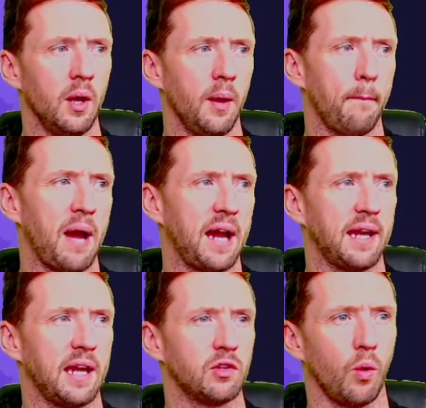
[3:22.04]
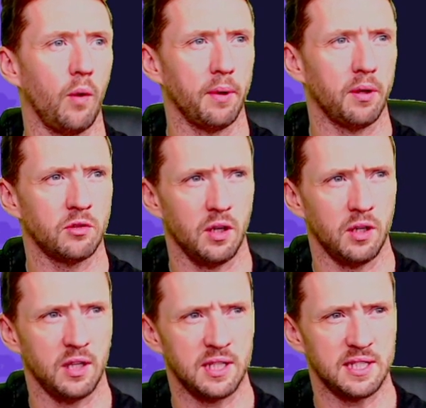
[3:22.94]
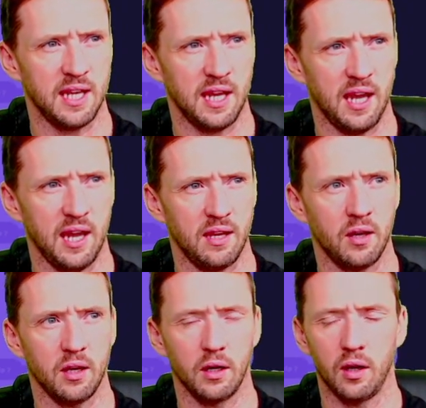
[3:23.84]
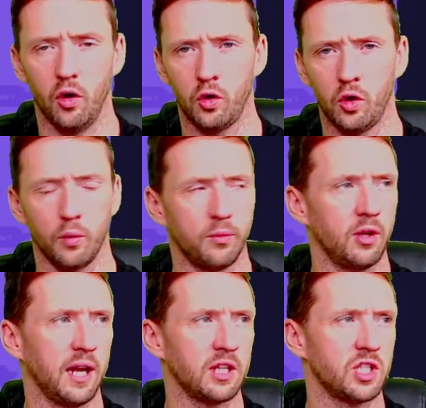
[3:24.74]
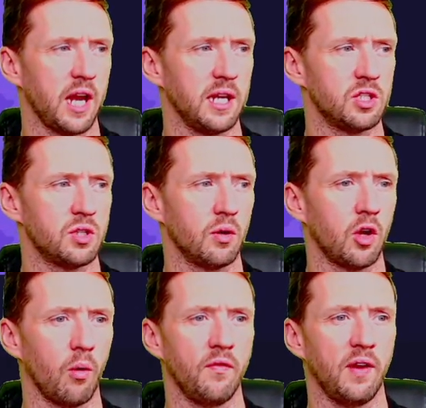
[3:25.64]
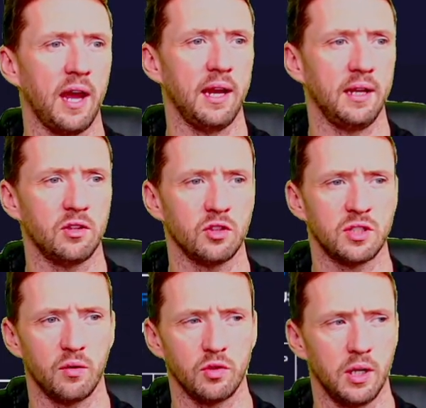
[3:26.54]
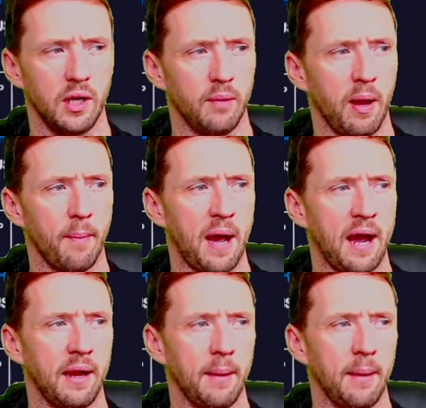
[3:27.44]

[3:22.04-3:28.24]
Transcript: PancakeSwap. So you can see here, you can hook up to the exchange, go over there and it just tells you a little bit about it.